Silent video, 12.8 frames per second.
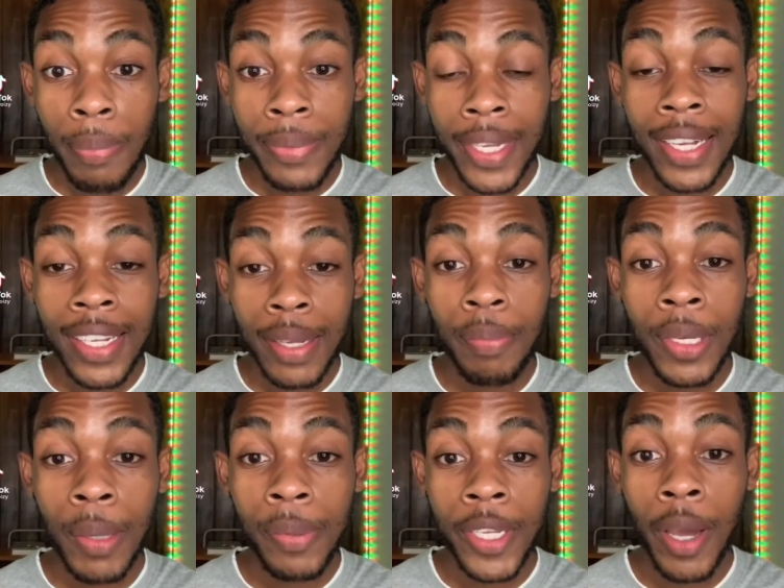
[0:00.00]
telling
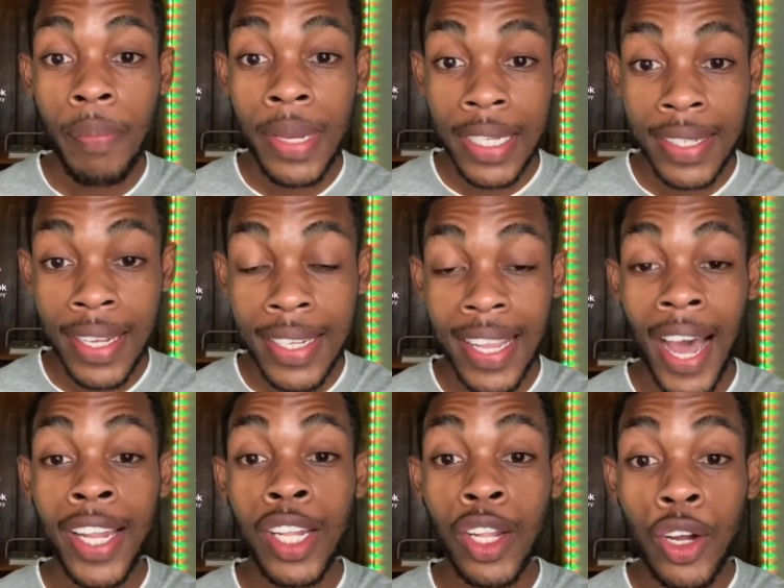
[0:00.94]
people your business
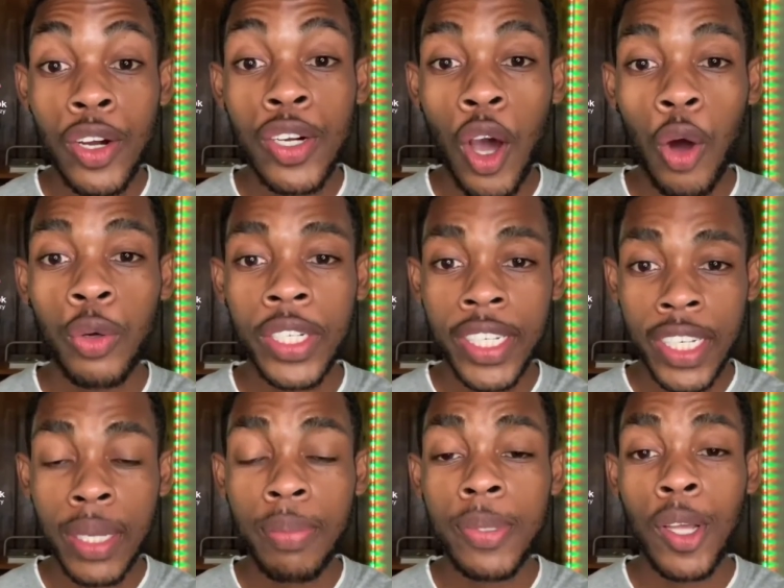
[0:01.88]
and learn how to
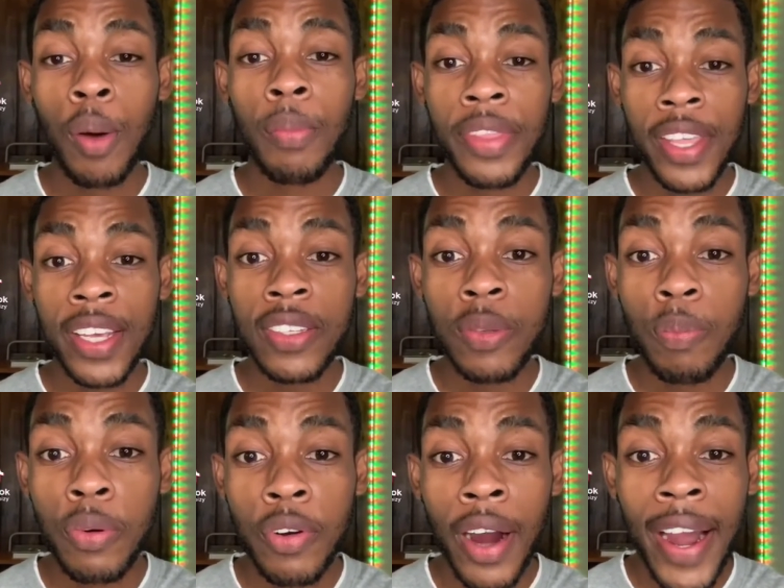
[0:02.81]
keep some things
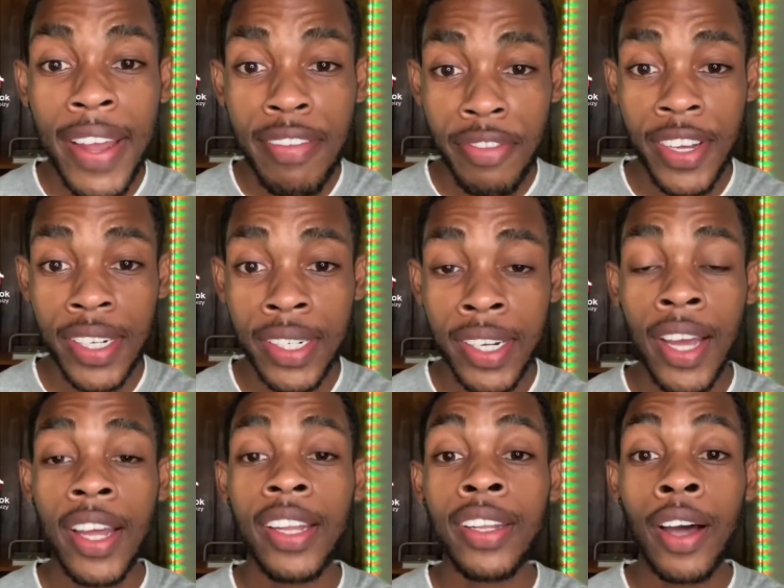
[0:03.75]
private.
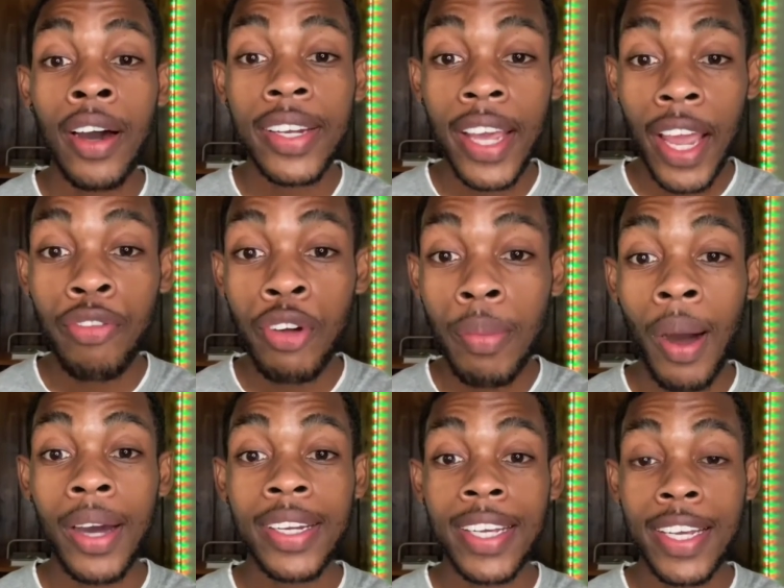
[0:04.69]
Not
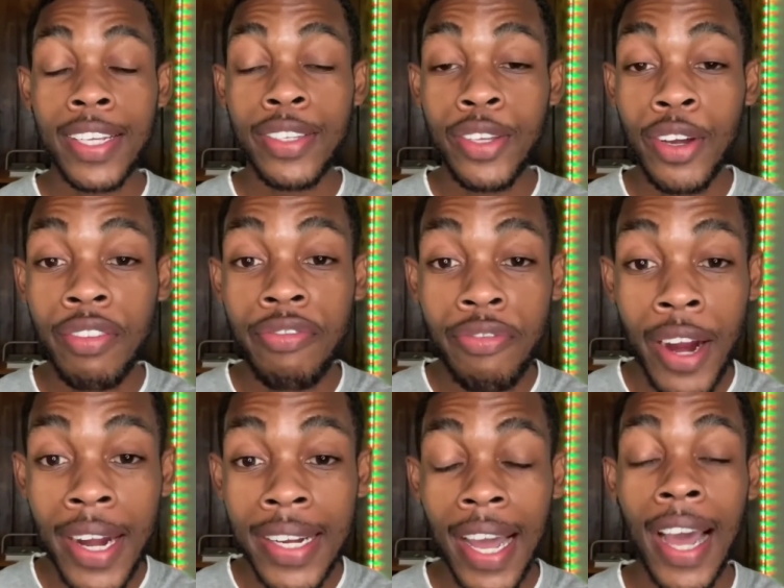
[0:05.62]
everybody is your
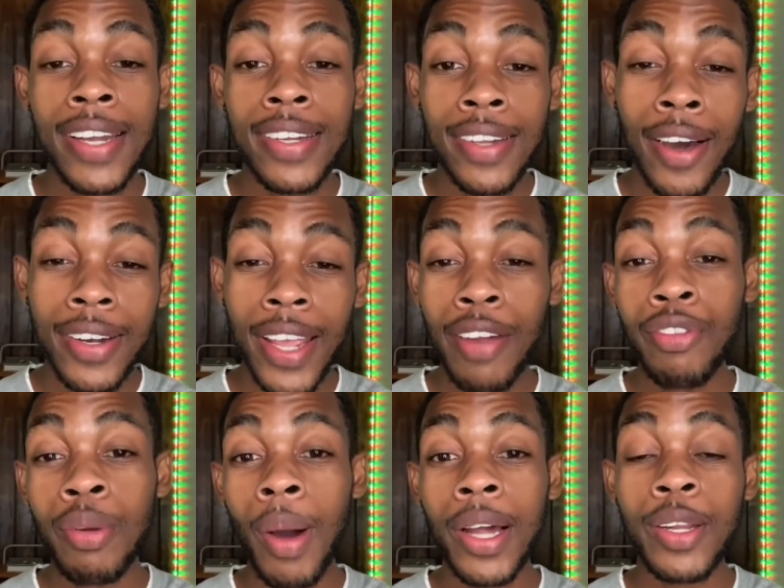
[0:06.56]
friend and not
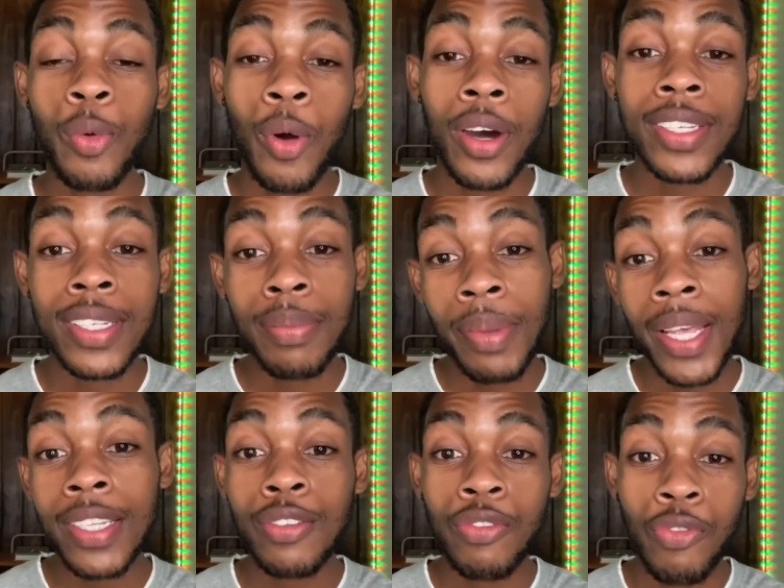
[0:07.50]
everybody wants the
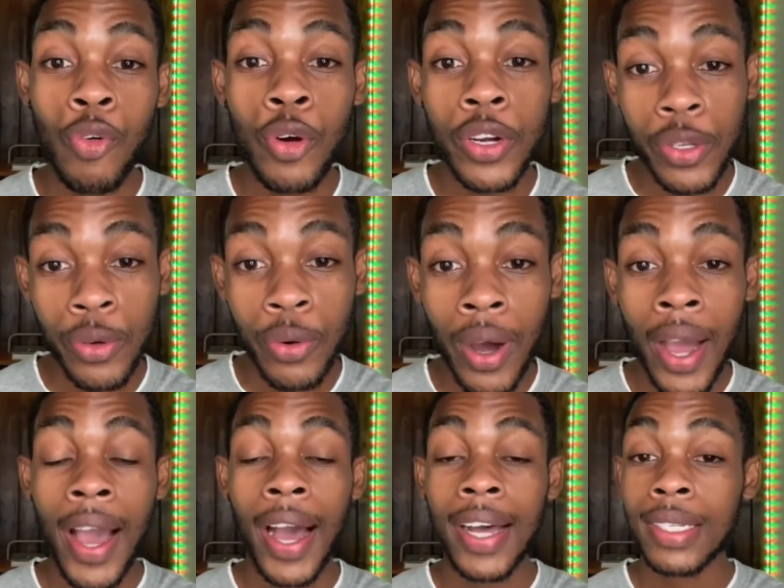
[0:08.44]
best for you.
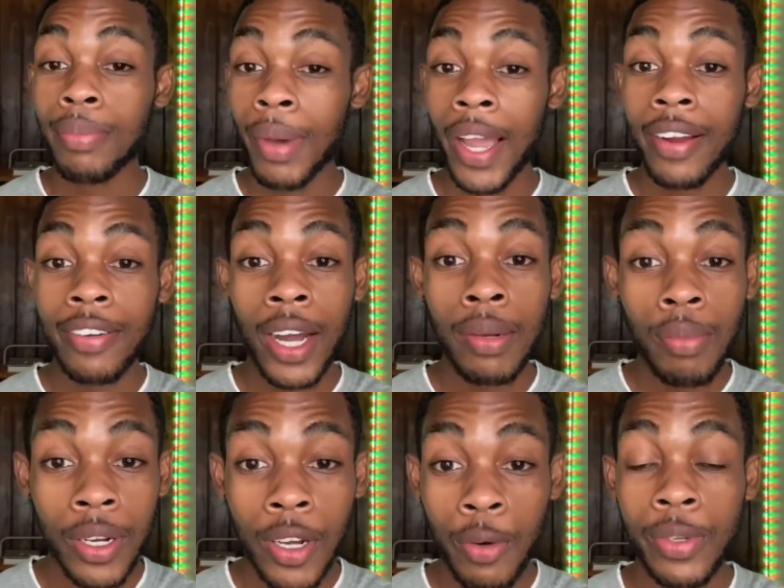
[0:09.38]
As my
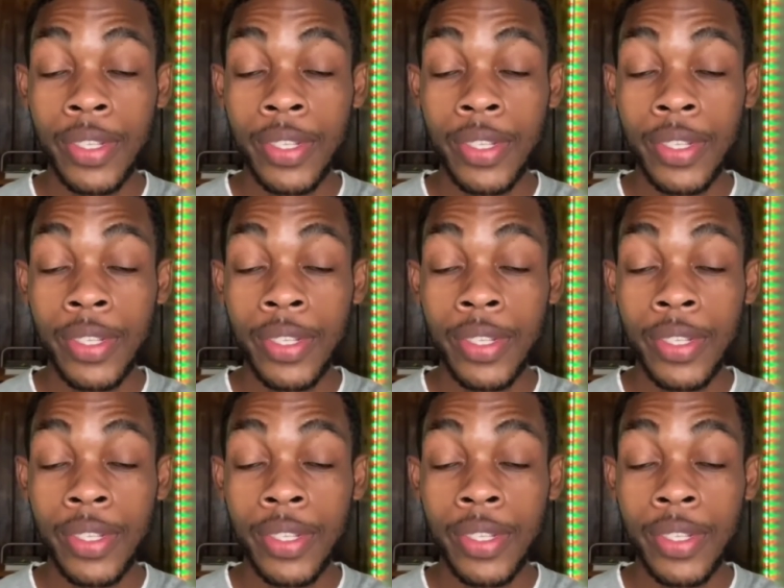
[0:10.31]
grandmother would